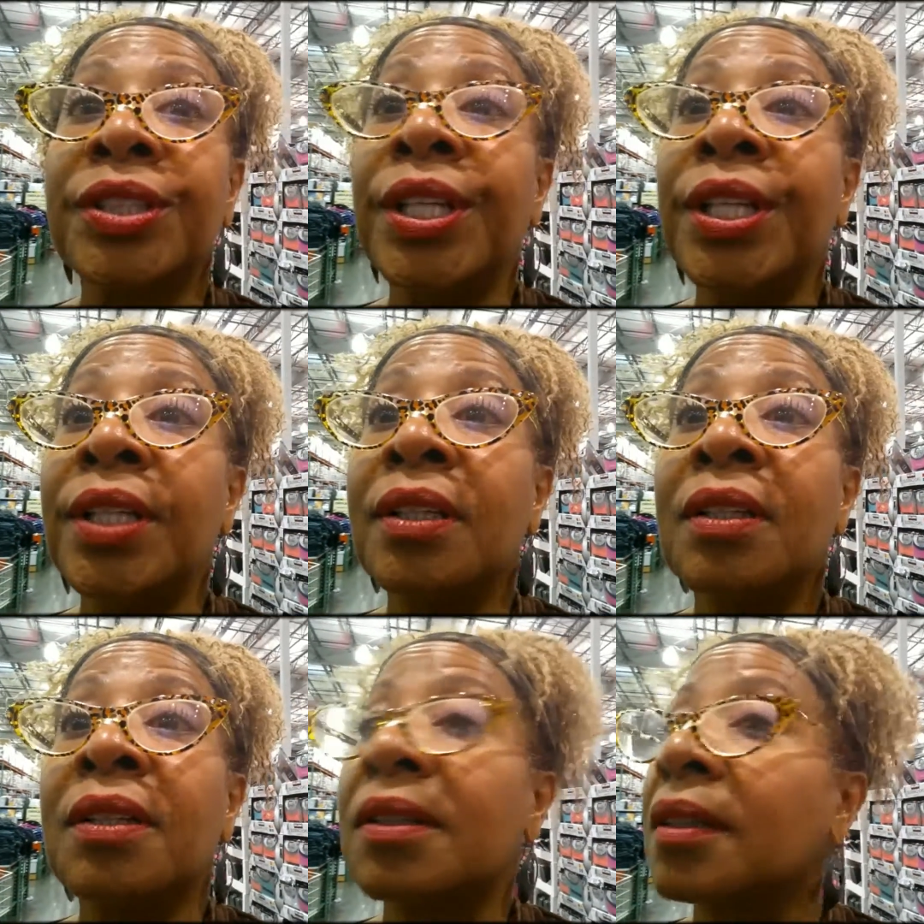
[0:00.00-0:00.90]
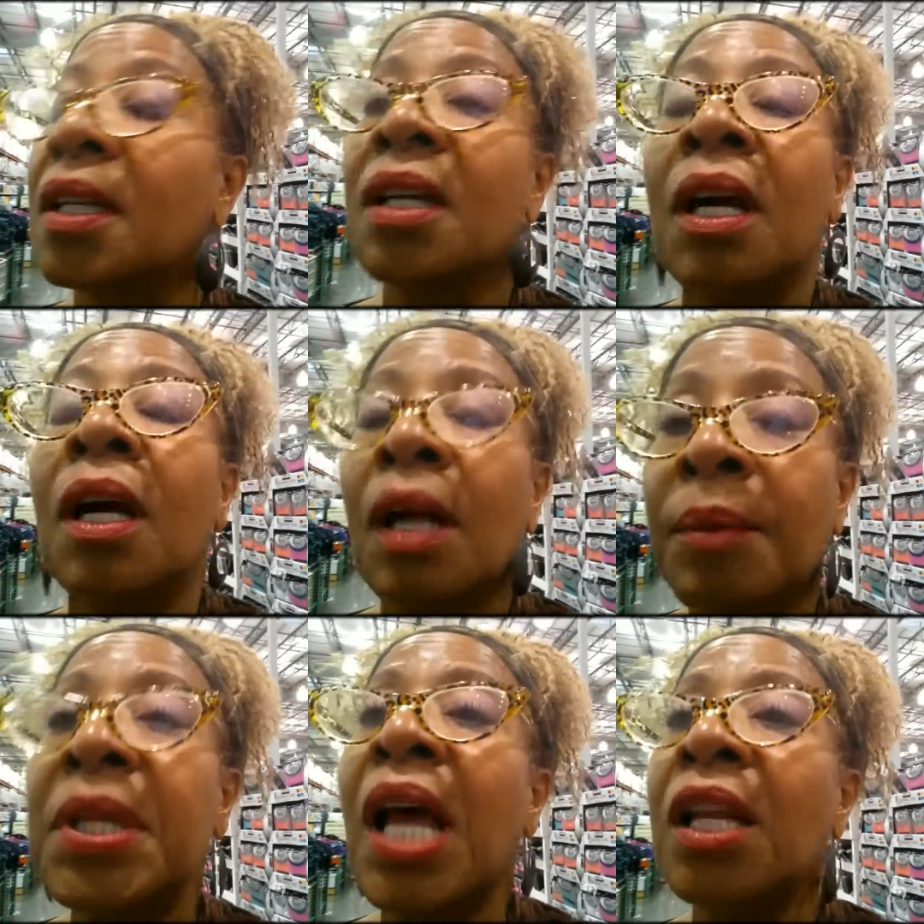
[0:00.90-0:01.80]
See, I'm
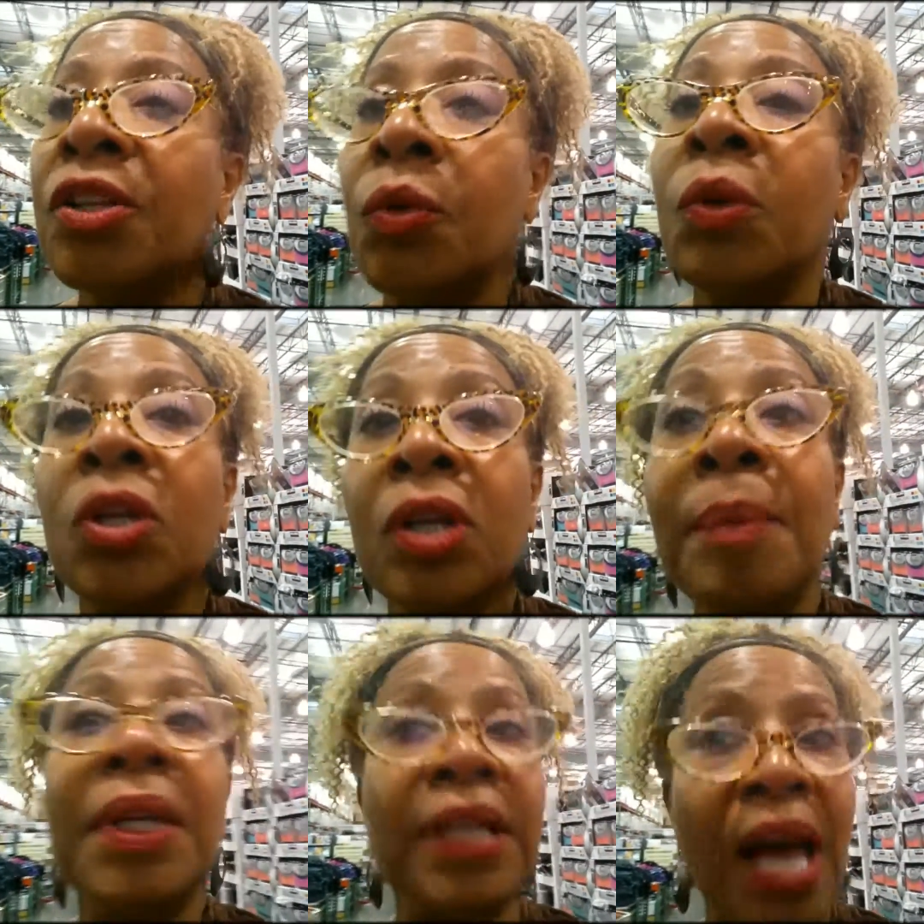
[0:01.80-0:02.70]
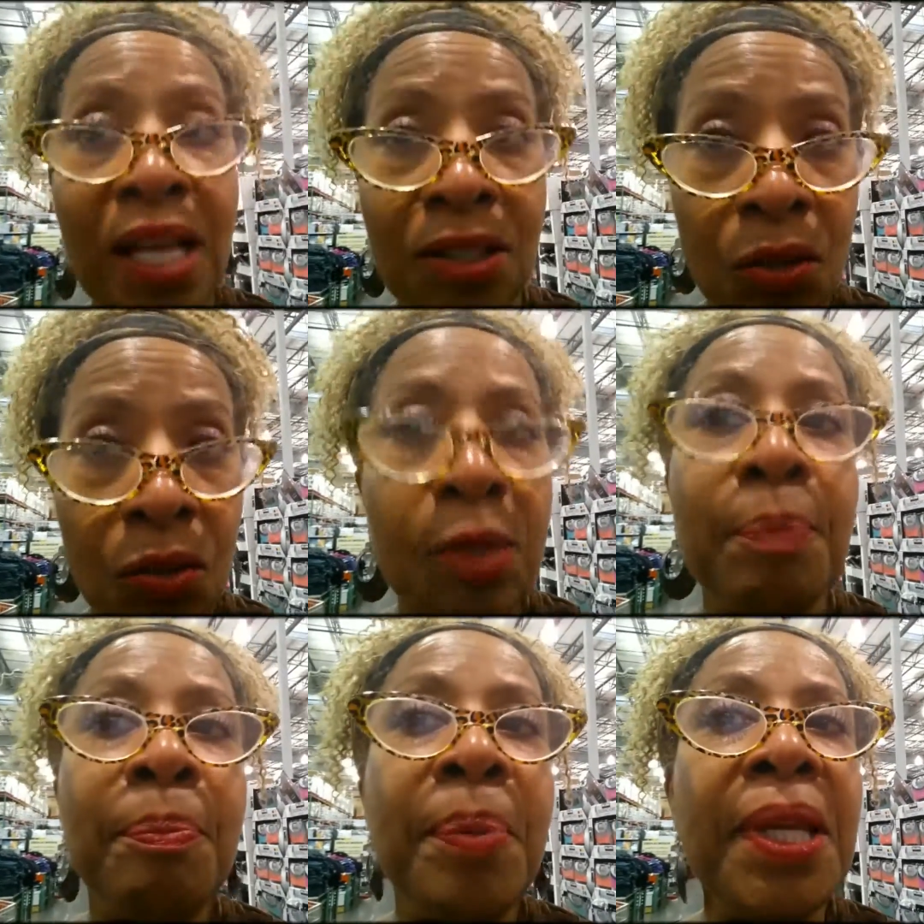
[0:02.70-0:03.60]
telling you, when you come to Costco's,
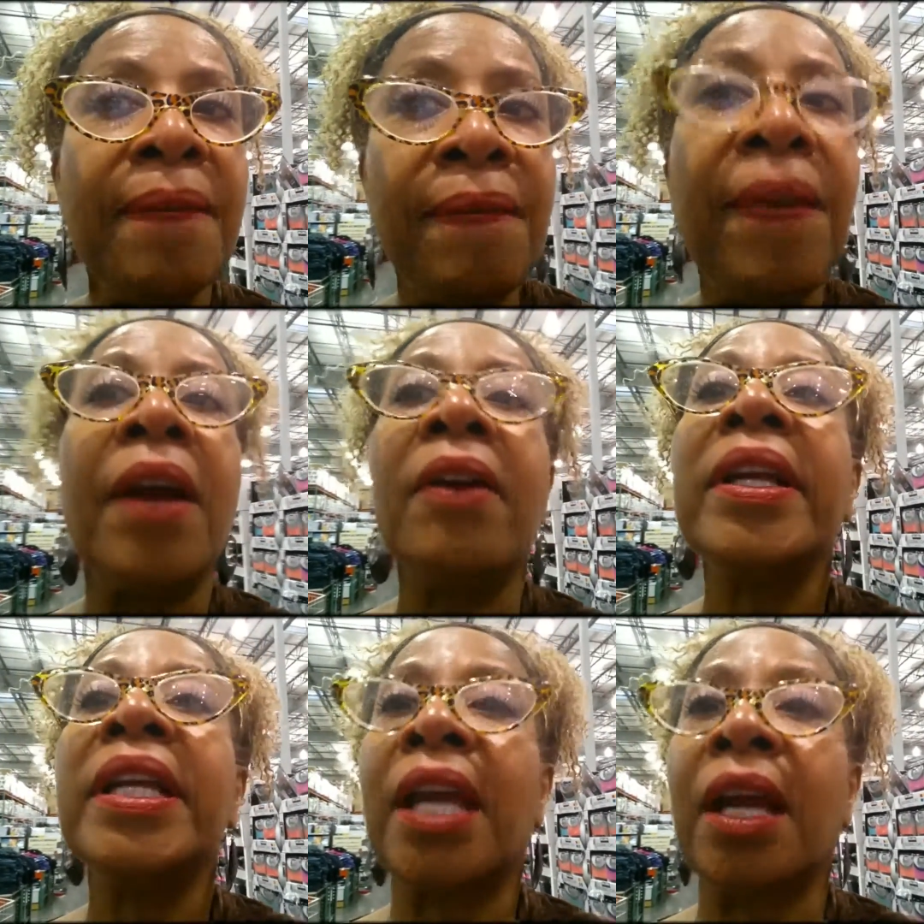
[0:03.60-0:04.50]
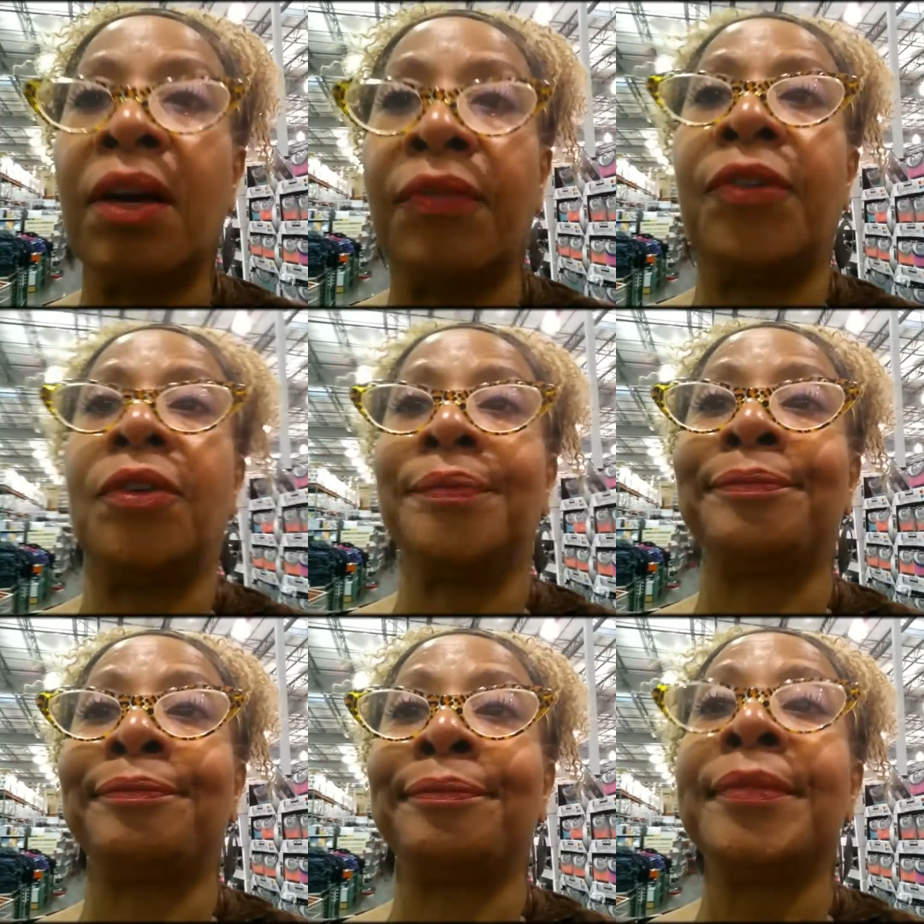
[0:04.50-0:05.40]
be very careful
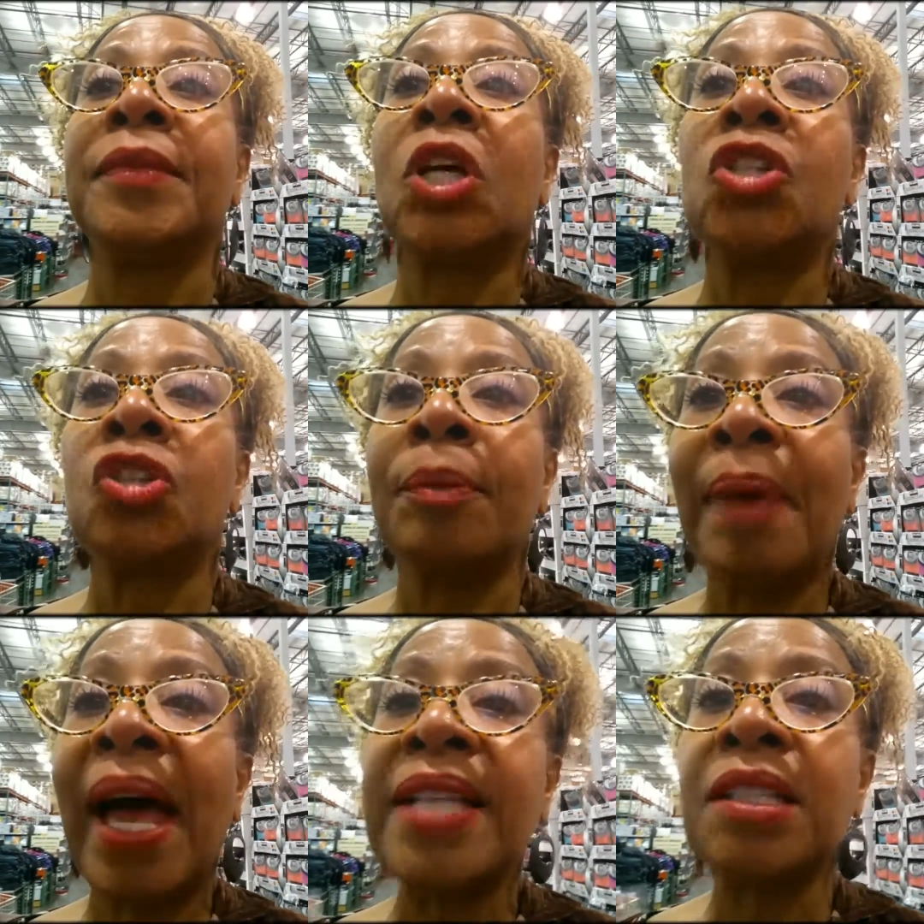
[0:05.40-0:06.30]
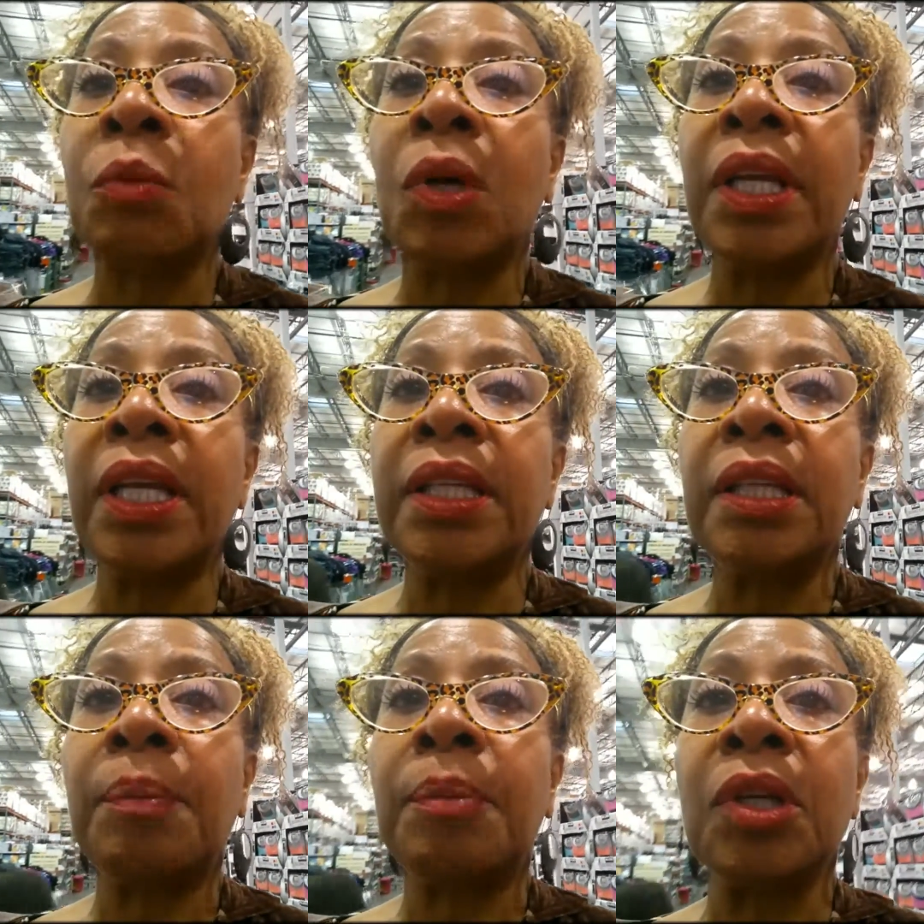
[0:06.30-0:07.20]
because your basket will end
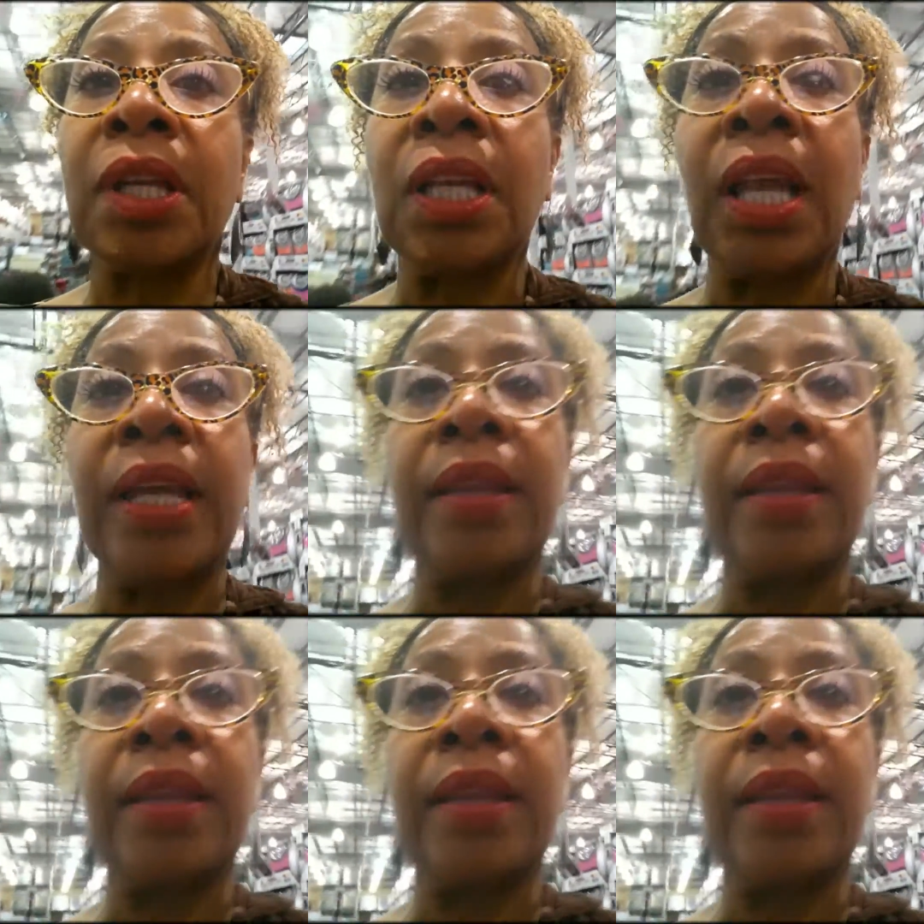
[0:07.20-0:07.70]
up looking like